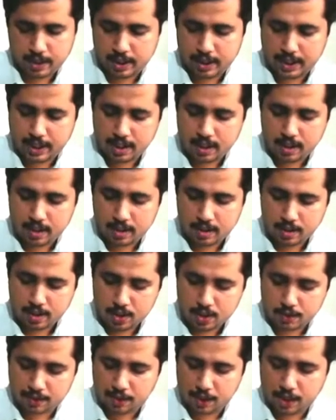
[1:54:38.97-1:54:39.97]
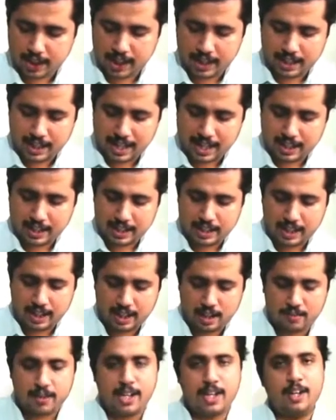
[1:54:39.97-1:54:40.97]
Done. So 48 lakh in
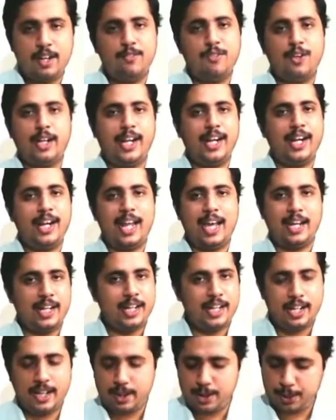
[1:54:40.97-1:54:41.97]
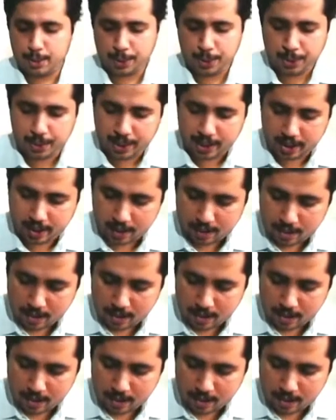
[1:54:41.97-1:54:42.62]
year 1 and 48 lakh in year 2. You did.